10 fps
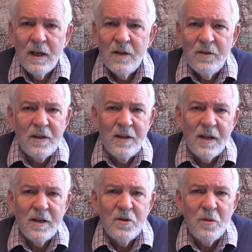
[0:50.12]
It's
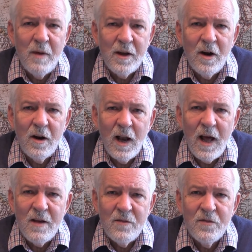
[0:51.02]
intended to make our
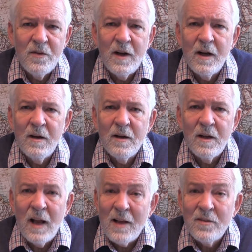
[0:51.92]
life
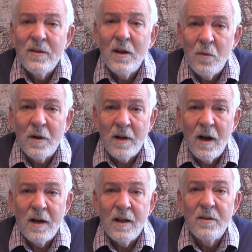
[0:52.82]
less than what
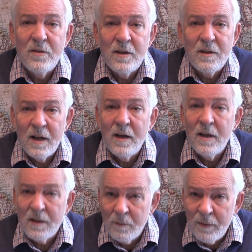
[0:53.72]
God has
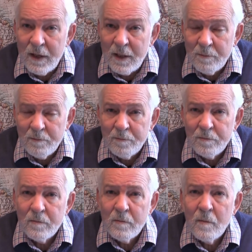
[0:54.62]
intended it to be.
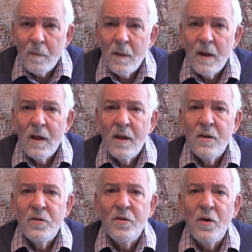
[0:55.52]

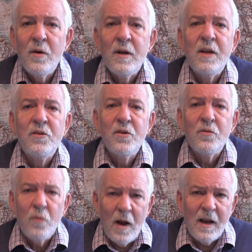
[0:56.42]
So we need
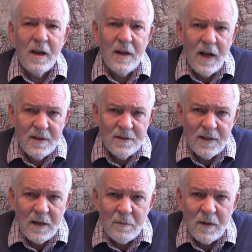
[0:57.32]
to recognize
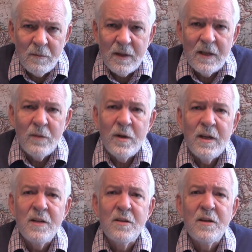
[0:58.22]
them, and we
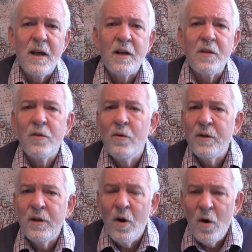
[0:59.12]
need to take
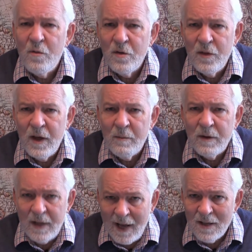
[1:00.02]
authority over them
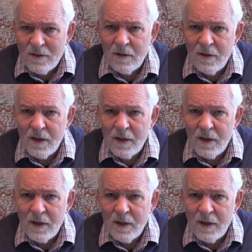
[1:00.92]
and cancel